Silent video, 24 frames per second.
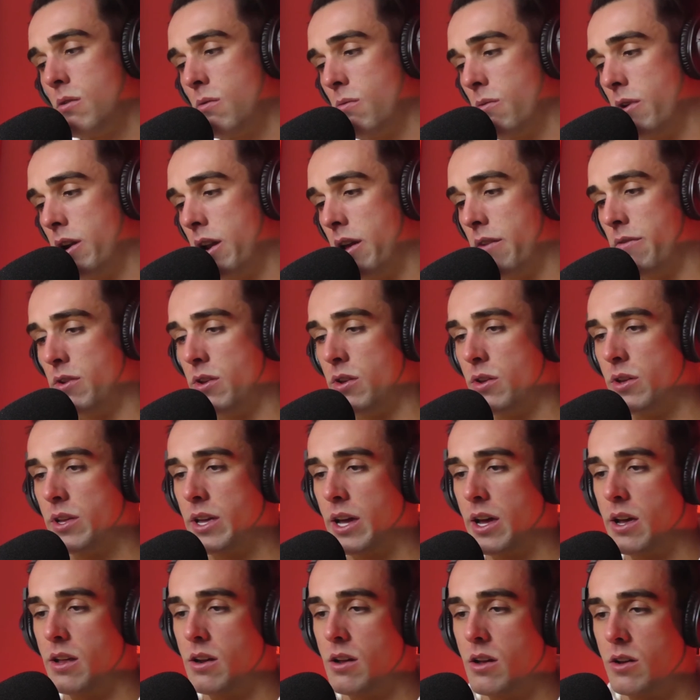whenever you
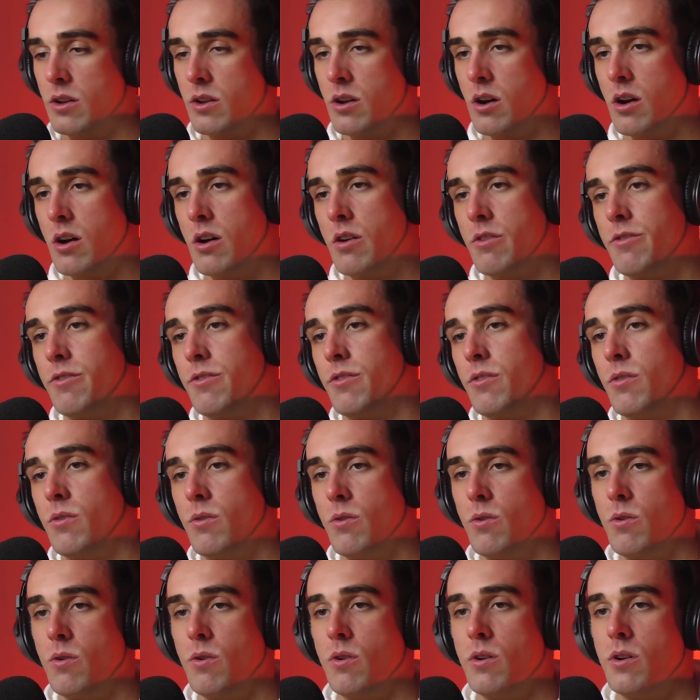get a cough
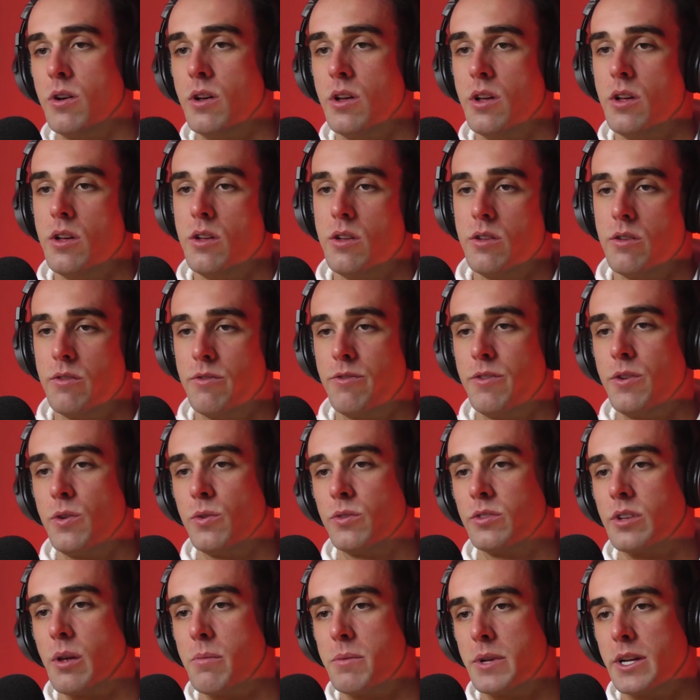or you feel
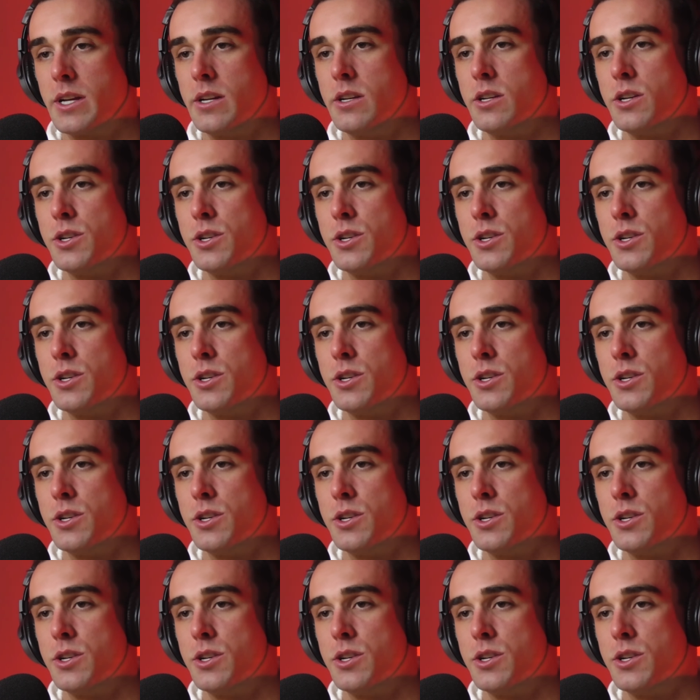something in your